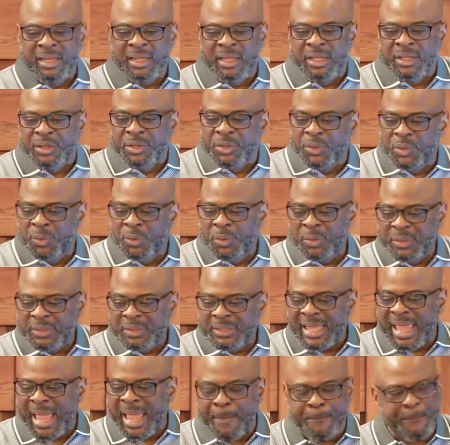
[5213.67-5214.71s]

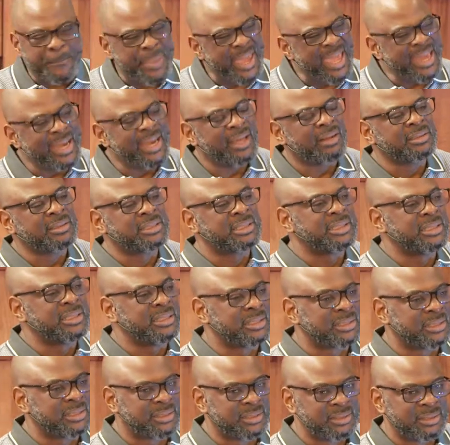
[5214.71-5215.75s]
there are
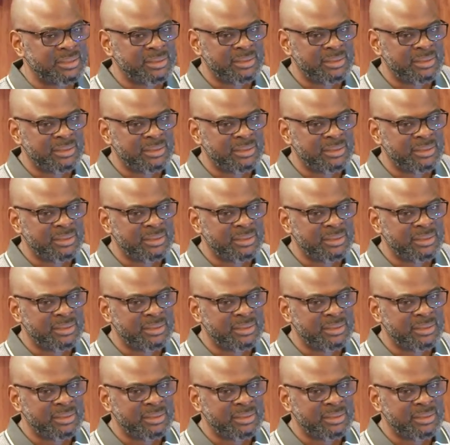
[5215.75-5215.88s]
penalties,